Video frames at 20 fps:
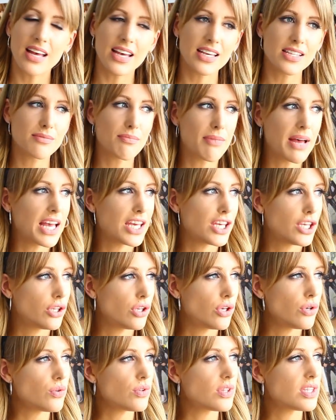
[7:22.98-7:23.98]
that is my
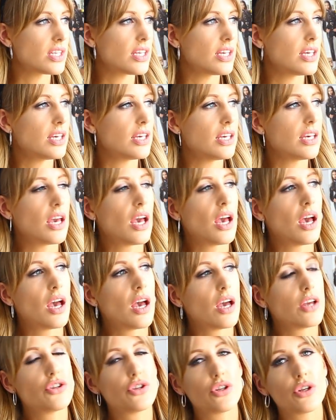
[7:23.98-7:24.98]
Gucci
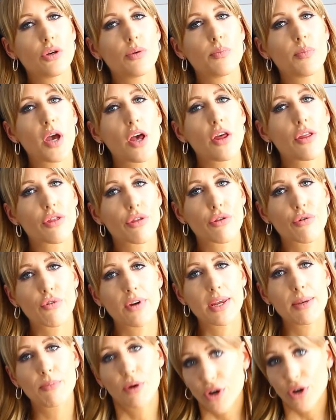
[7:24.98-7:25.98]
dupe
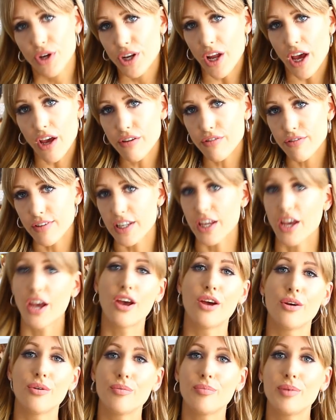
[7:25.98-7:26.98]
3.0
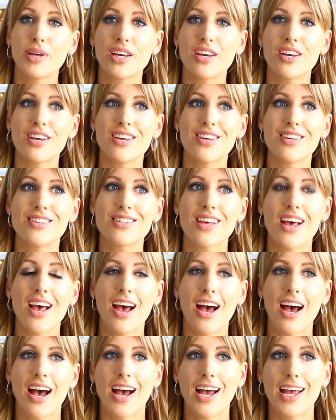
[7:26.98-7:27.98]
video, because
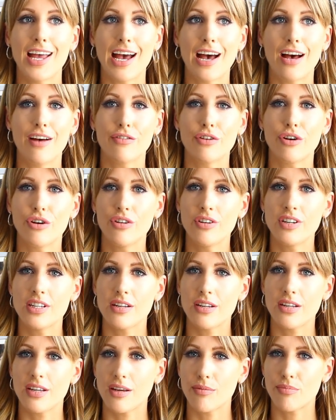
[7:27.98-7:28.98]
I have
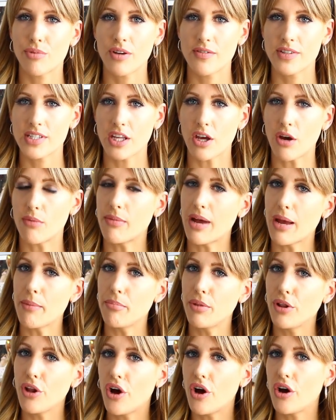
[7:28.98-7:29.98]
already previously on
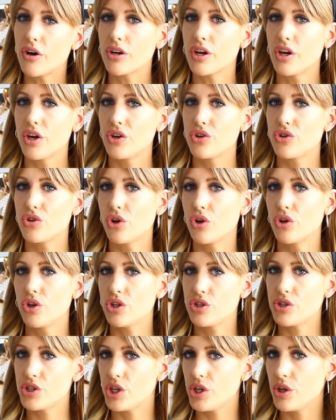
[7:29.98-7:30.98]
my blog
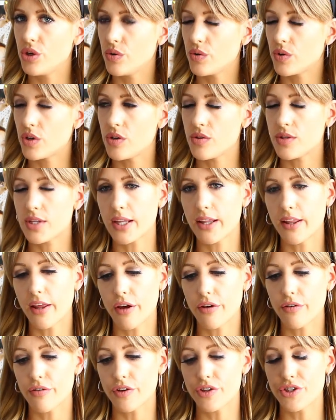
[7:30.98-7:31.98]
done two Gucci
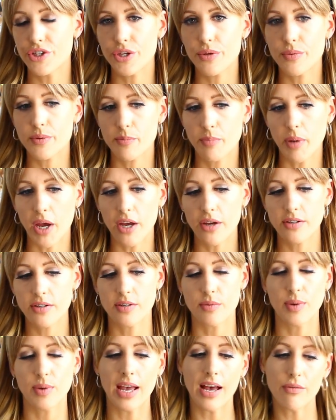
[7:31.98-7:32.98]
loafer dupes
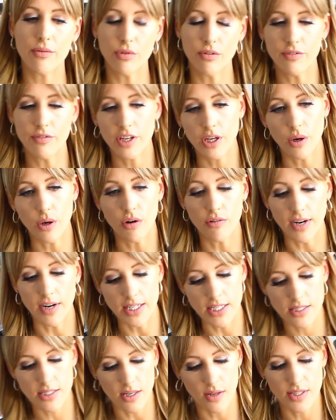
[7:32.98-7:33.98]
posts, and we have one video
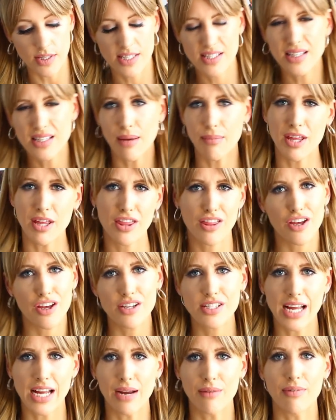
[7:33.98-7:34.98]
already. So this is like my
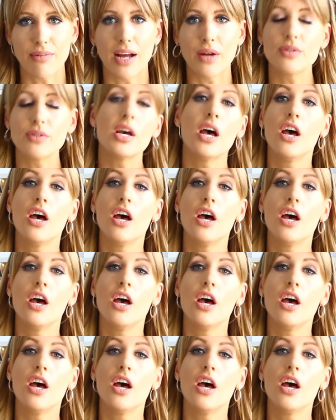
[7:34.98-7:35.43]
third time round.